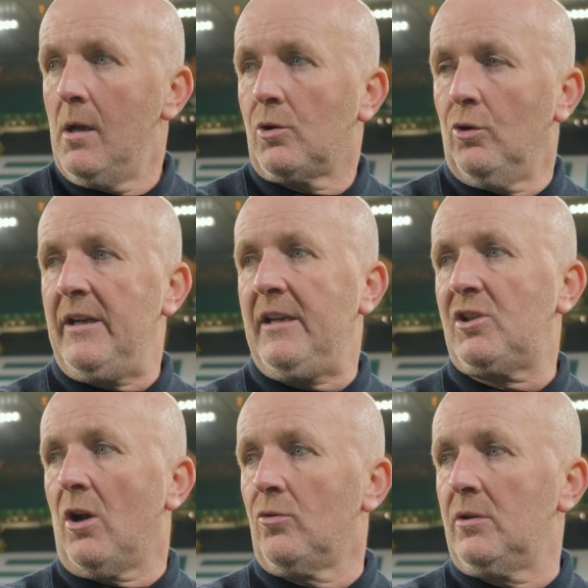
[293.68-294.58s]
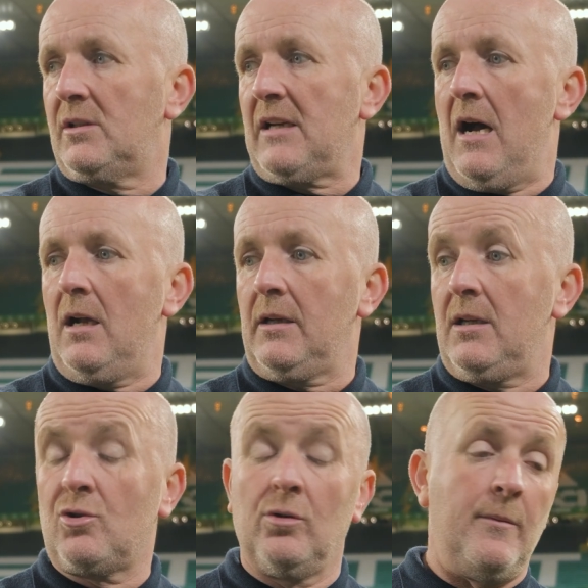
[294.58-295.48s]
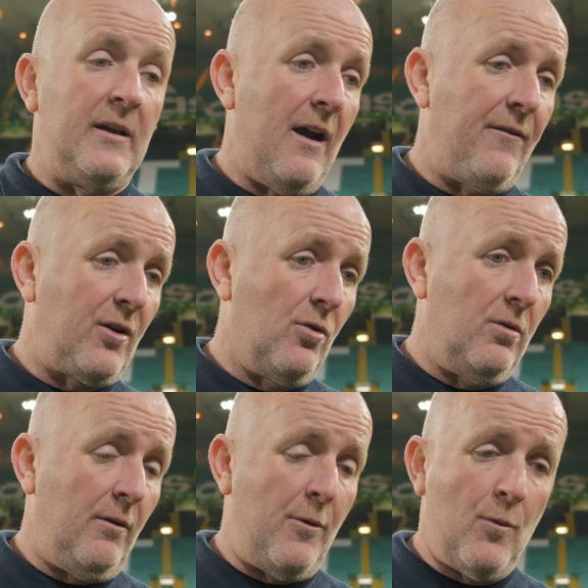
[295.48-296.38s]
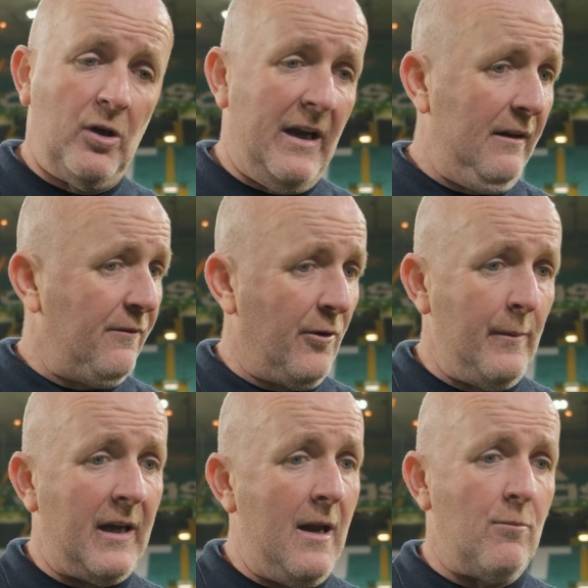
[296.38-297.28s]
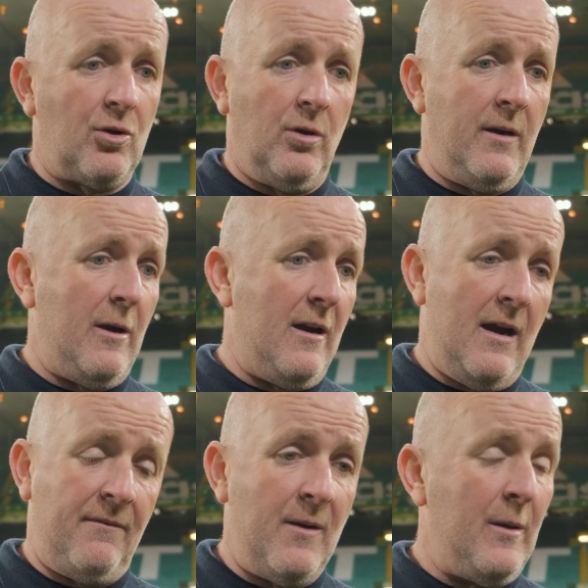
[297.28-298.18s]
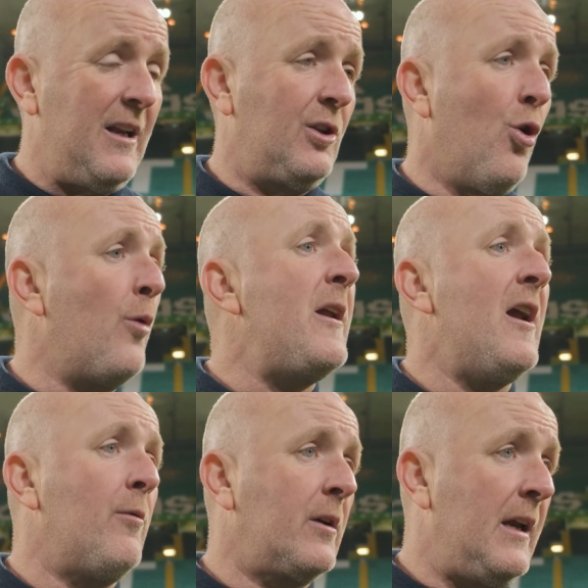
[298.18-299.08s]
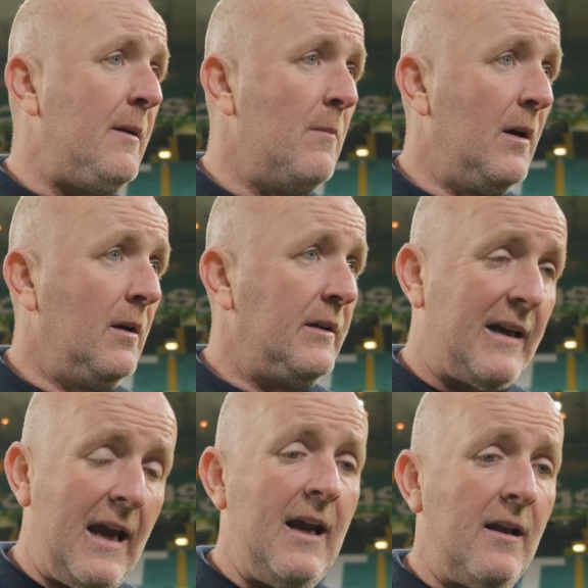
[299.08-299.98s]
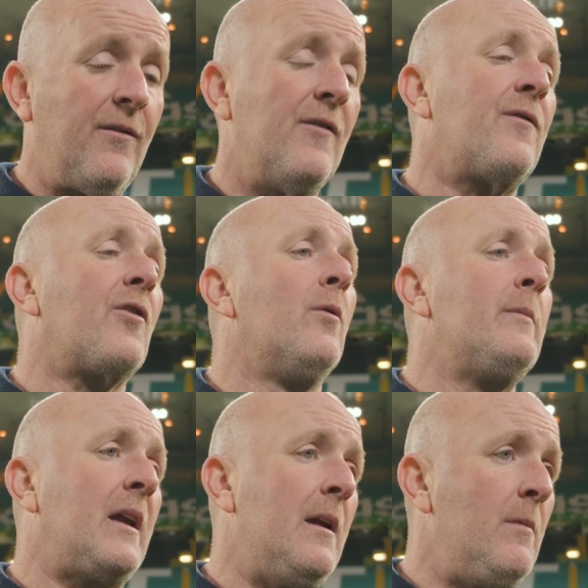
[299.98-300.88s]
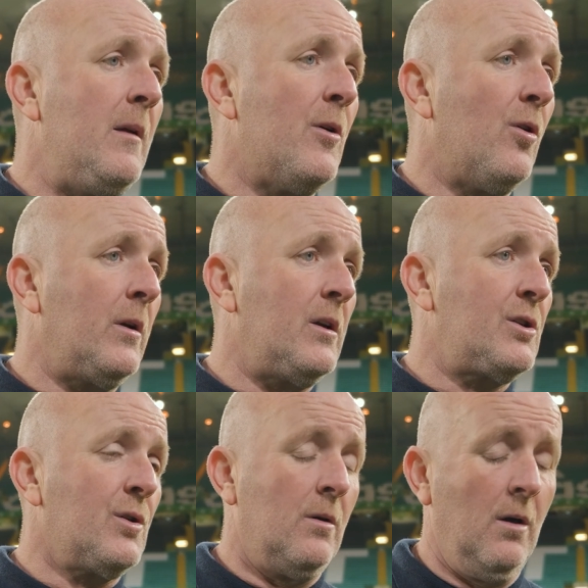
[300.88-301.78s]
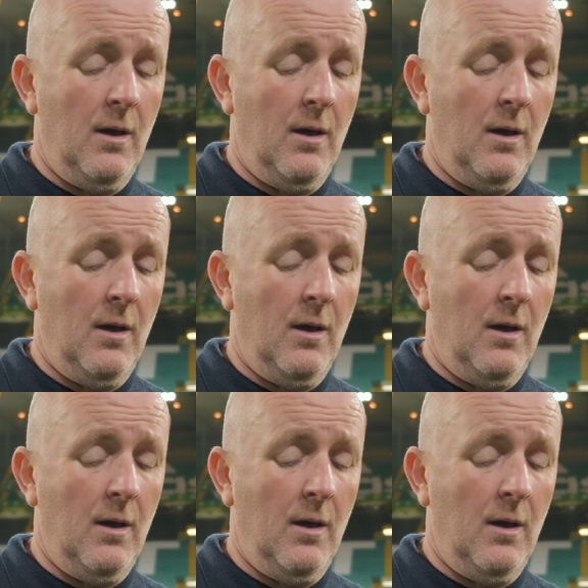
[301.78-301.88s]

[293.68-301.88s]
going to Easter Road on Saturday, it's going to be difficult. If we want anything from the game, we're going to have to be at the top of our game to get anything from the game, to be honest. So